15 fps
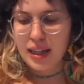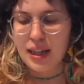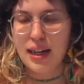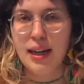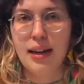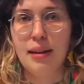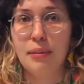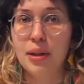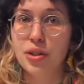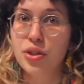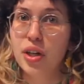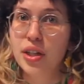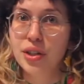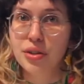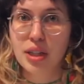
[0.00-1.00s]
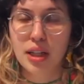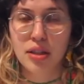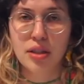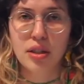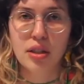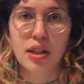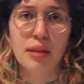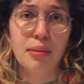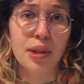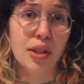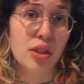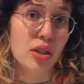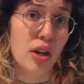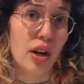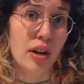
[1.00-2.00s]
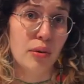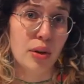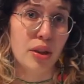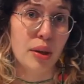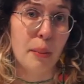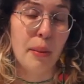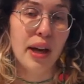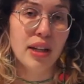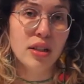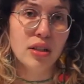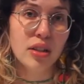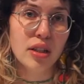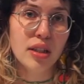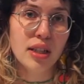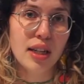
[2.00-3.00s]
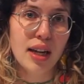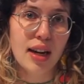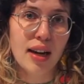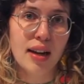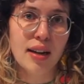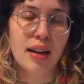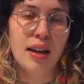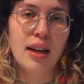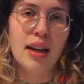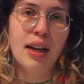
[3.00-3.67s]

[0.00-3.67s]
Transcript: a drawing utensil. I'm going to start with a pencil today.